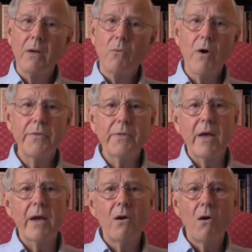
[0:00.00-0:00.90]
One
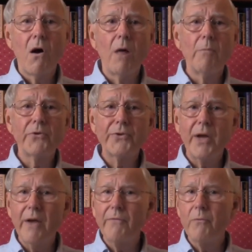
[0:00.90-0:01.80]
thing almost
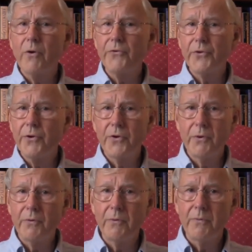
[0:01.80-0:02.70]
everyone should
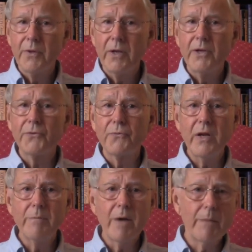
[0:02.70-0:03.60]
do is
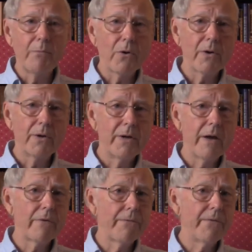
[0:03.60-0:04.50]
read my book,
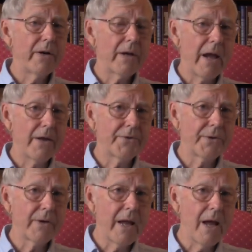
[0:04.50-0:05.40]
Never Fear
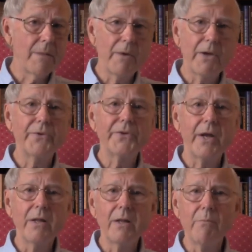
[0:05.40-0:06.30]
Cancer Again, because
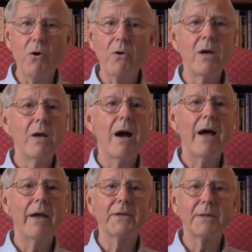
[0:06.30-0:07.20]
in the book,
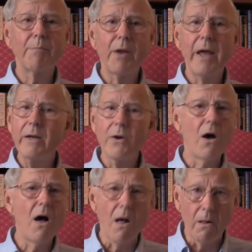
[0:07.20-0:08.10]
I explain it
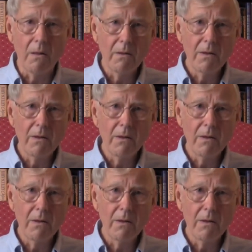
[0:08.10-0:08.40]
all.